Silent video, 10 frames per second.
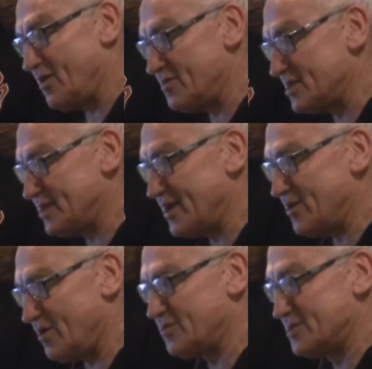the day
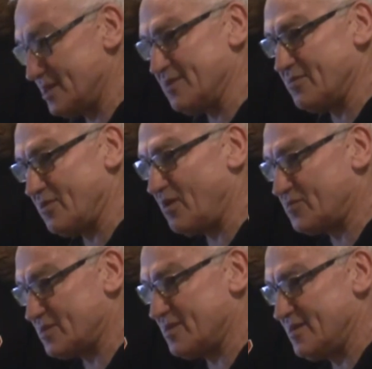after
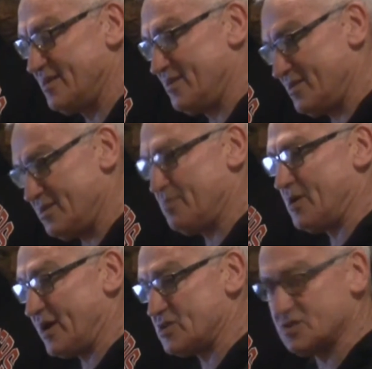
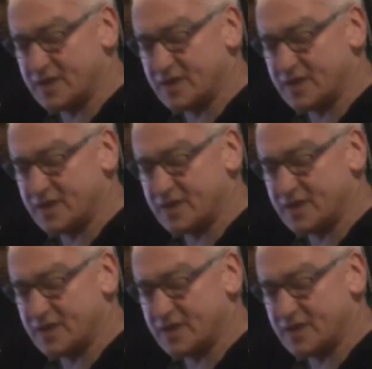liberation,